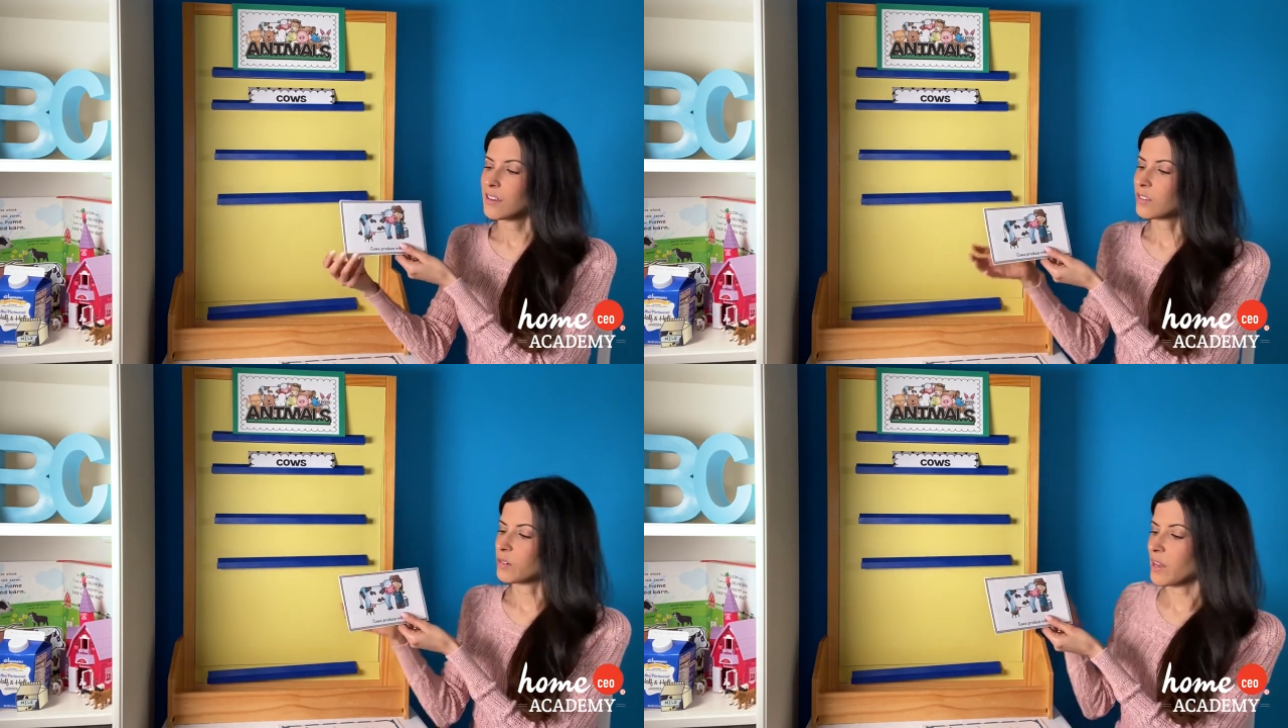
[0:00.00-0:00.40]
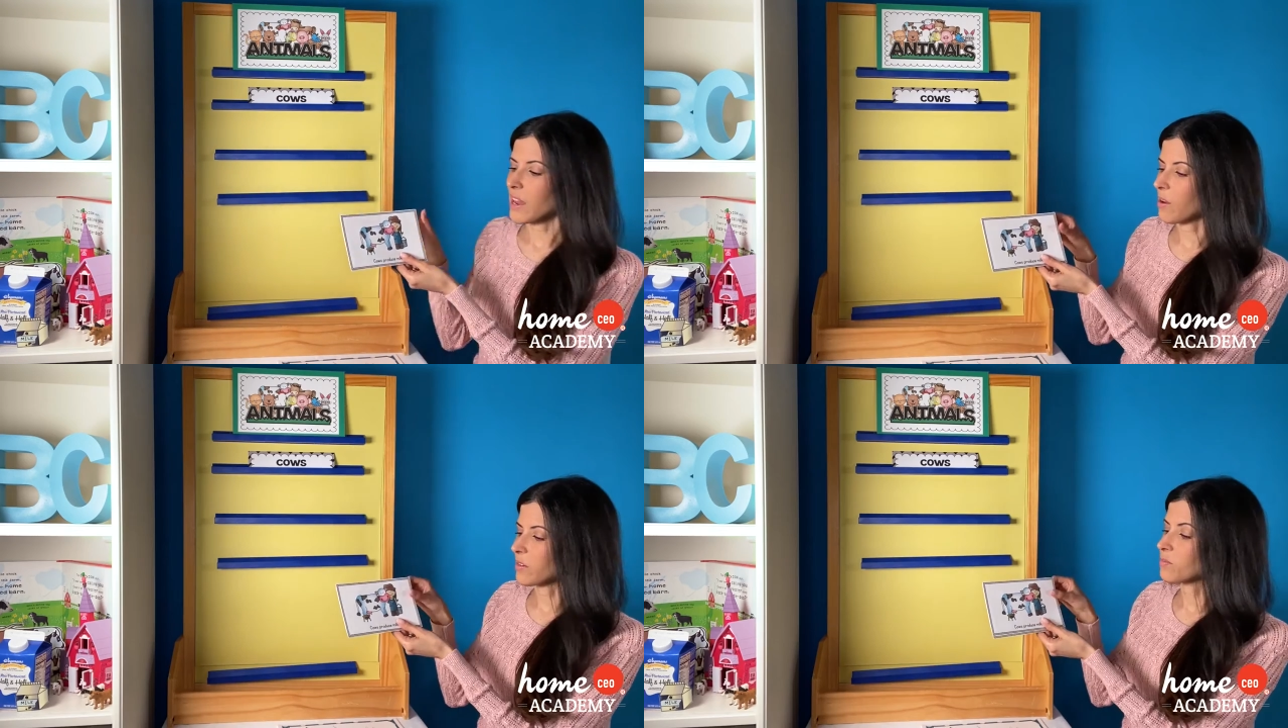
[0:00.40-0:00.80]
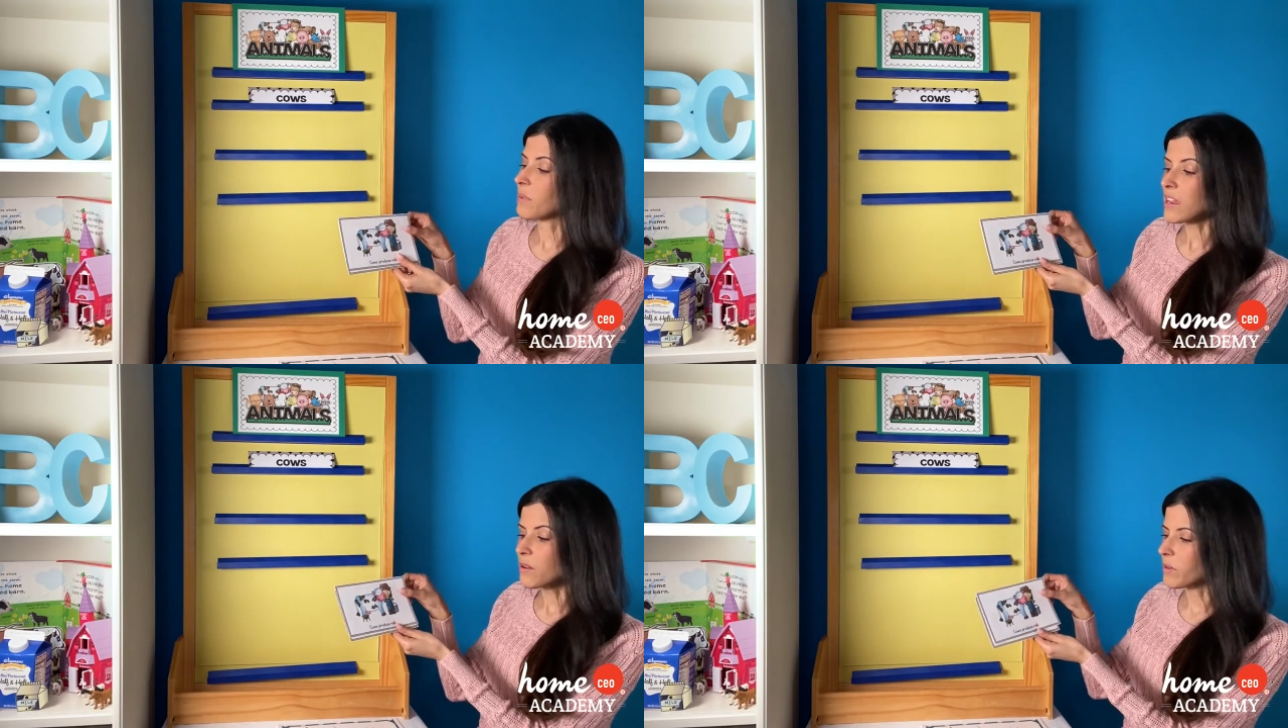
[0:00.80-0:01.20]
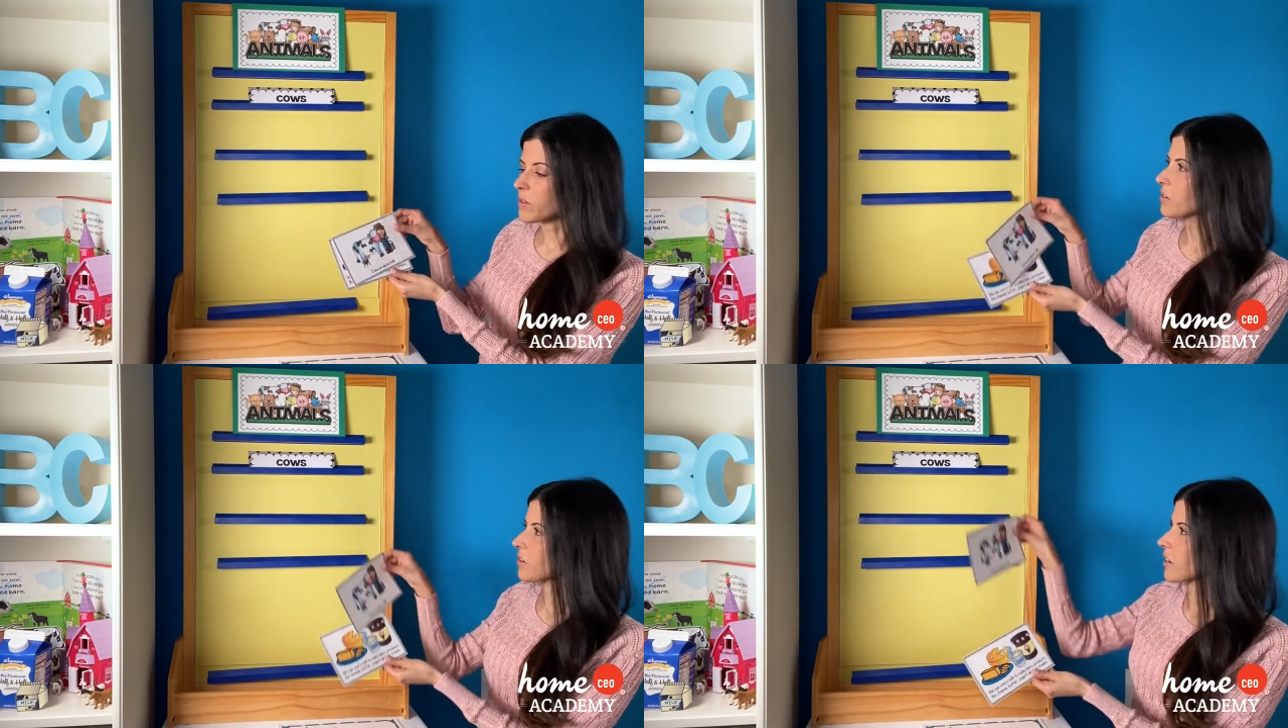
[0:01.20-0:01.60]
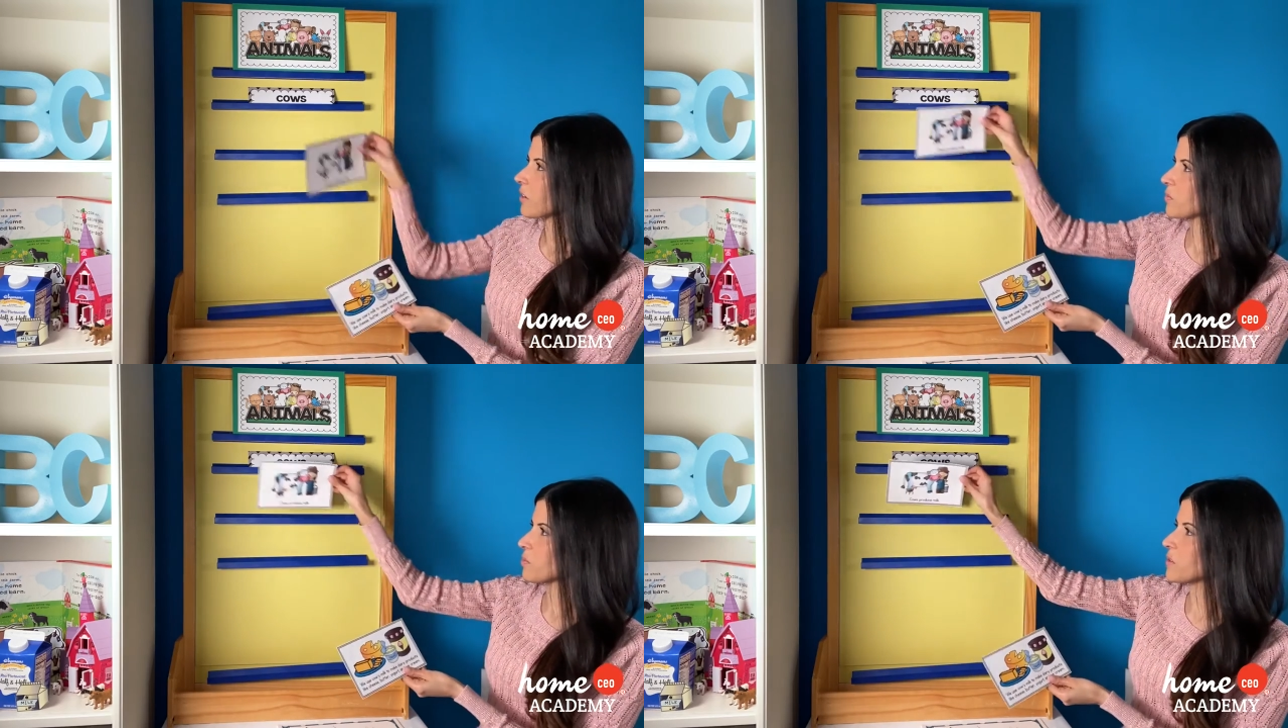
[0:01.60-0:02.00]
So cows make milk or
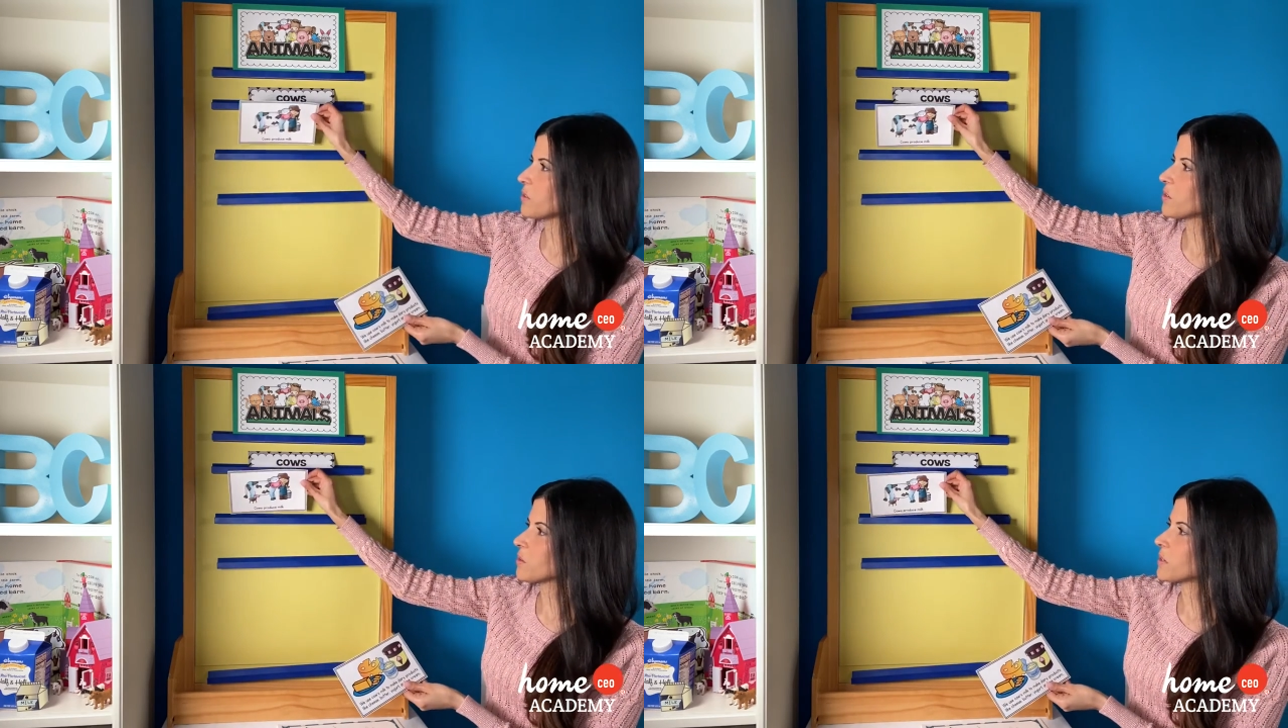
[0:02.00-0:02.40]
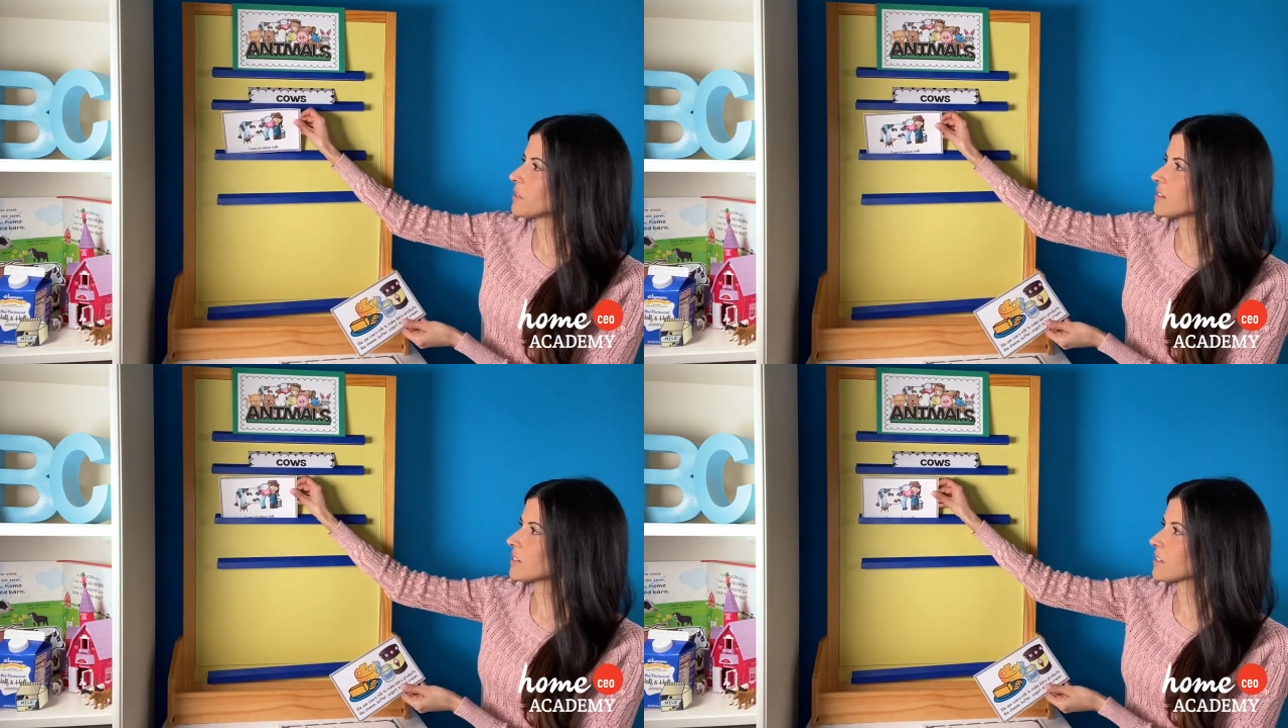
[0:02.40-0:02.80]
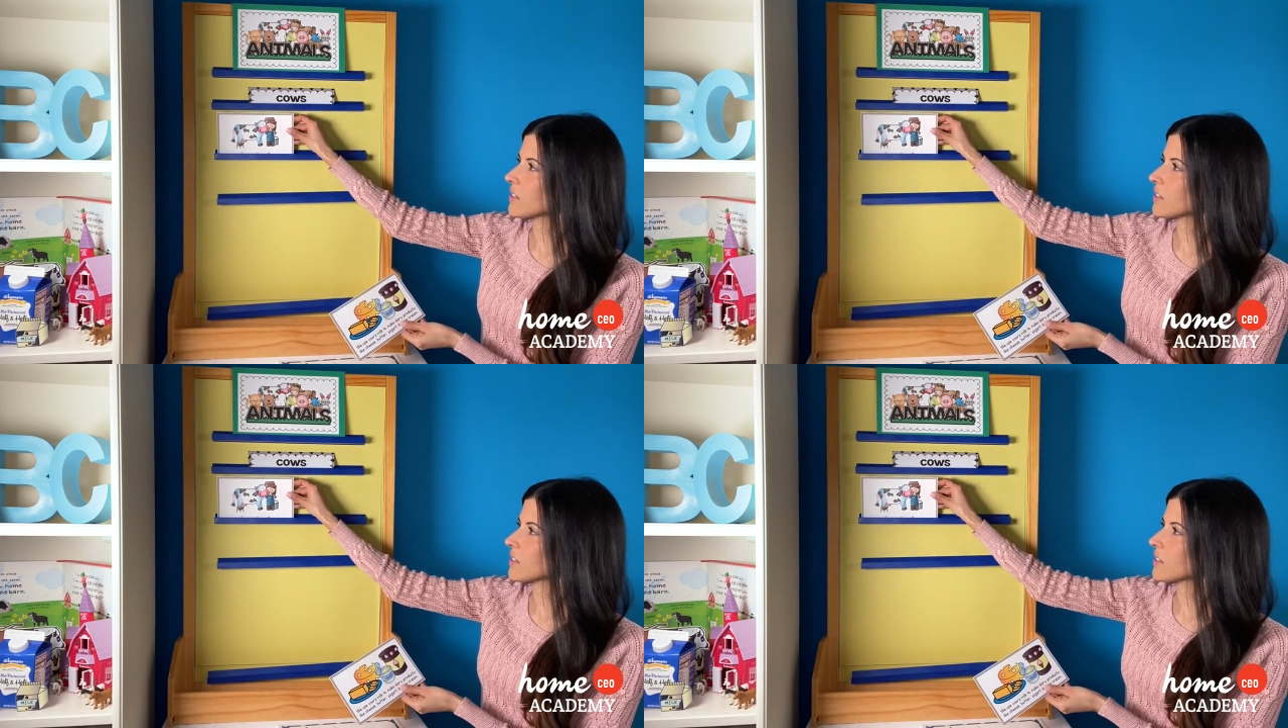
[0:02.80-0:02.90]
cows produce milk.